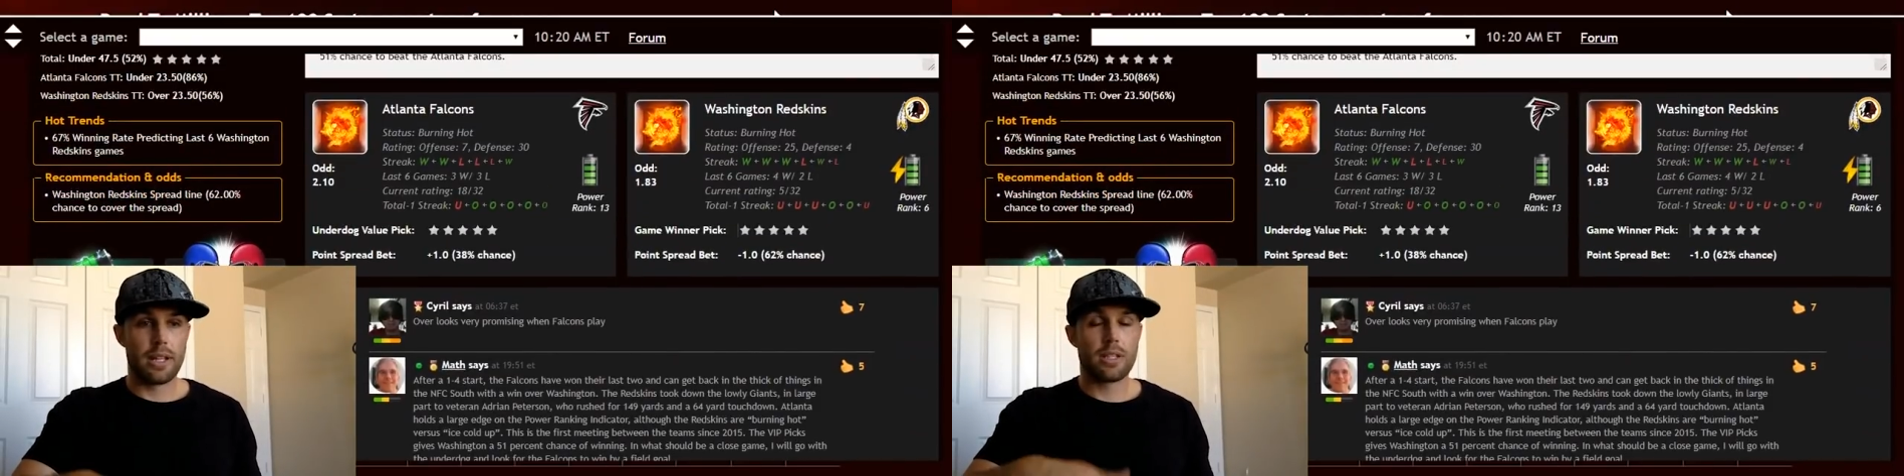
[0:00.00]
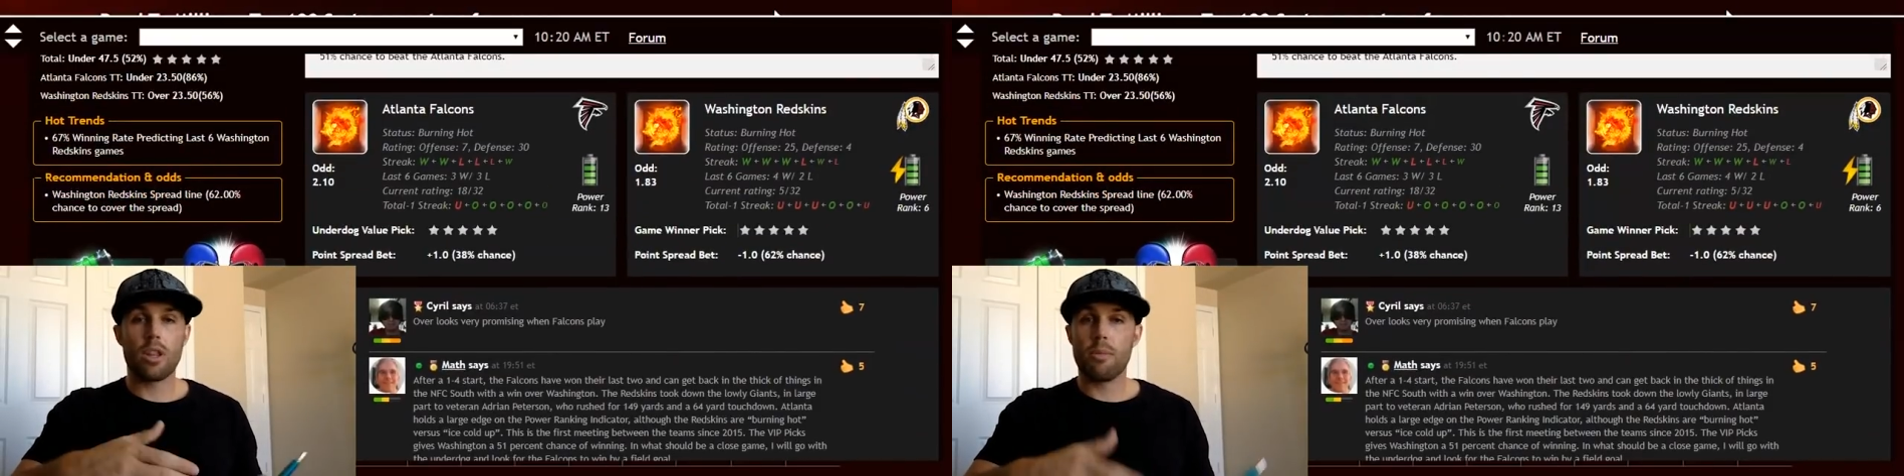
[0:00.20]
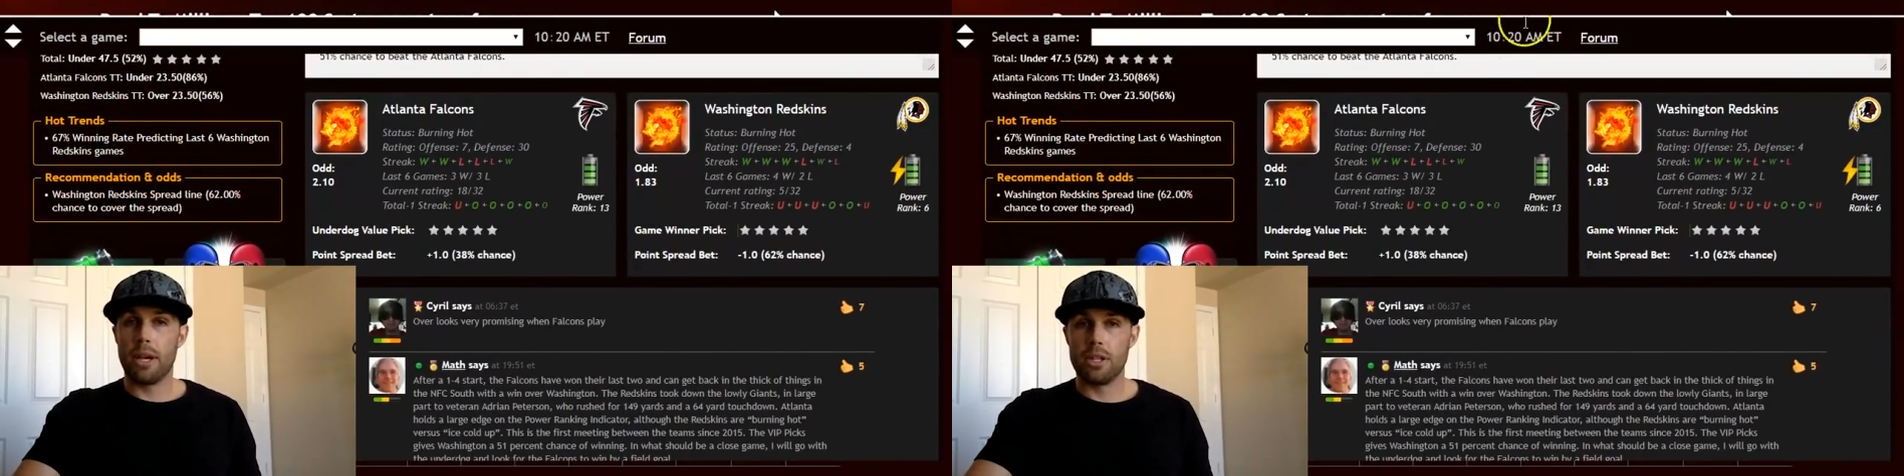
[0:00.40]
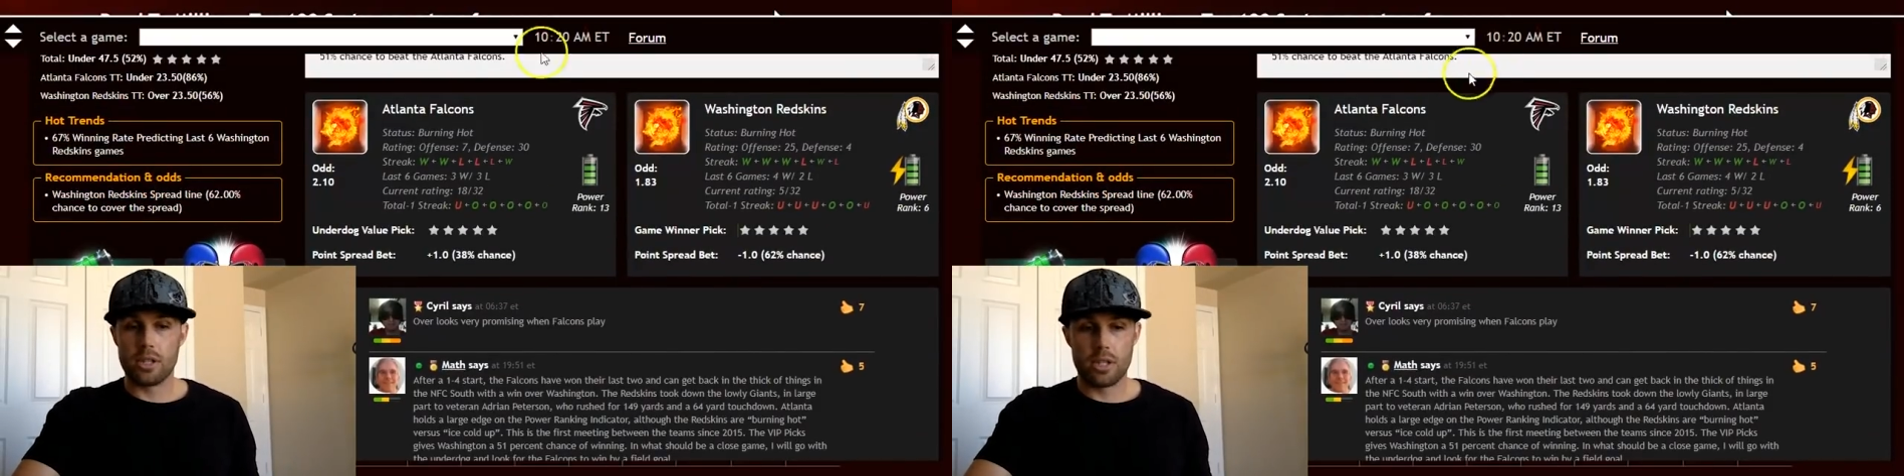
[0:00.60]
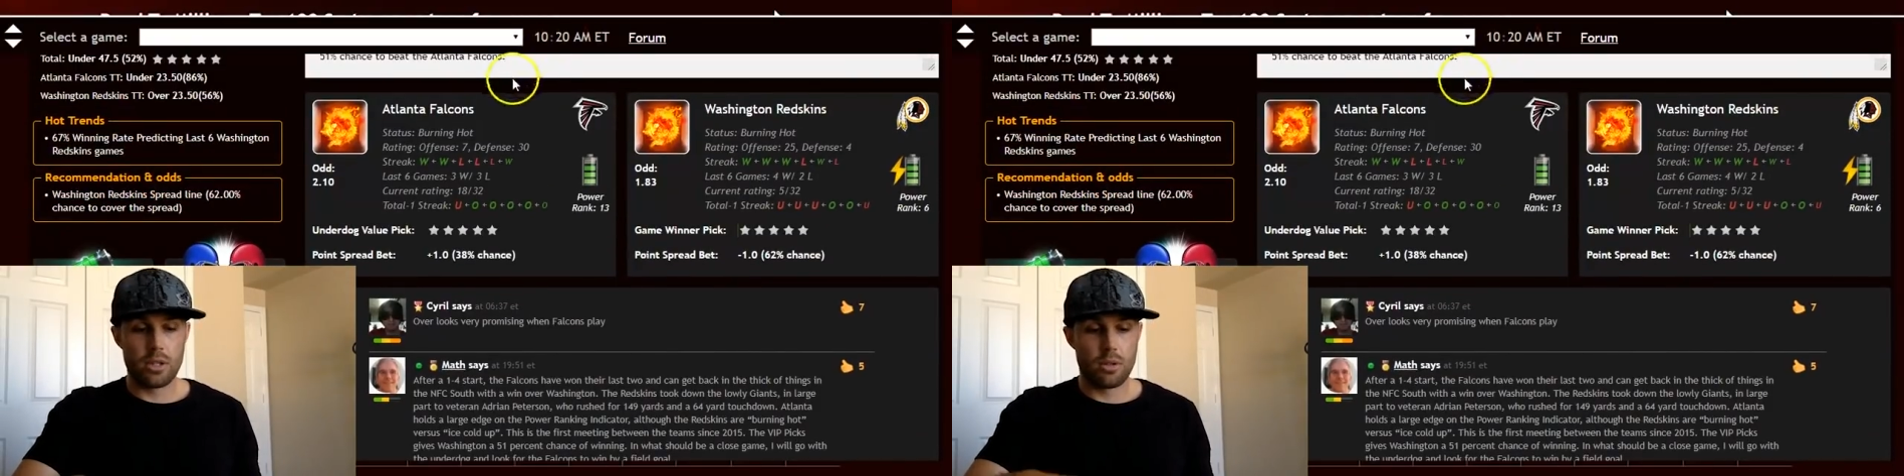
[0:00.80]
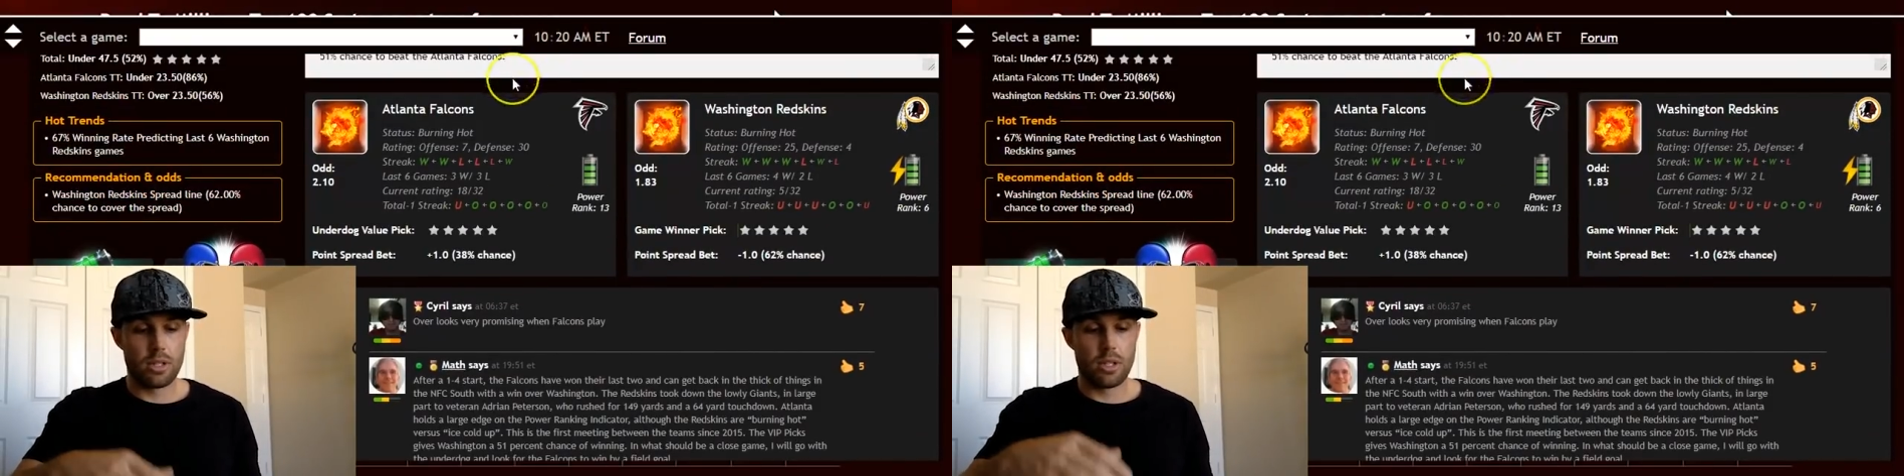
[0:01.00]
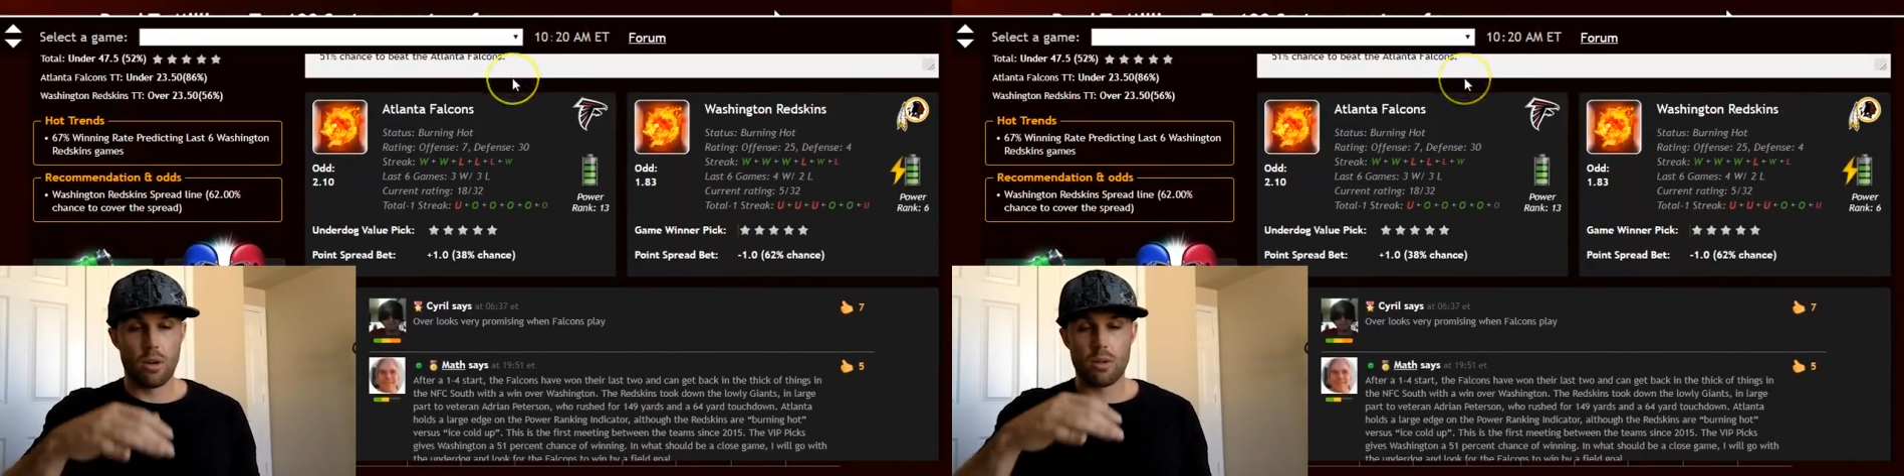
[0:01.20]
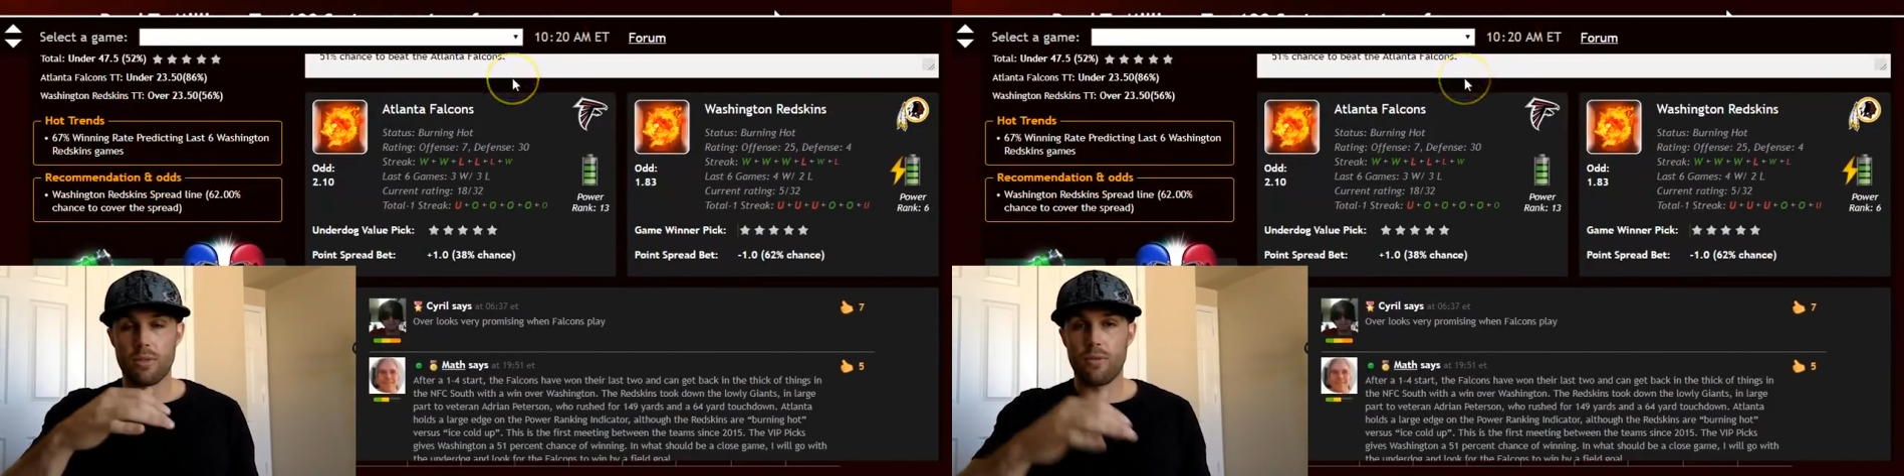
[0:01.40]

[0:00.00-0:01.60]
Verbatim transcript: It's all the majors too. It's you know it's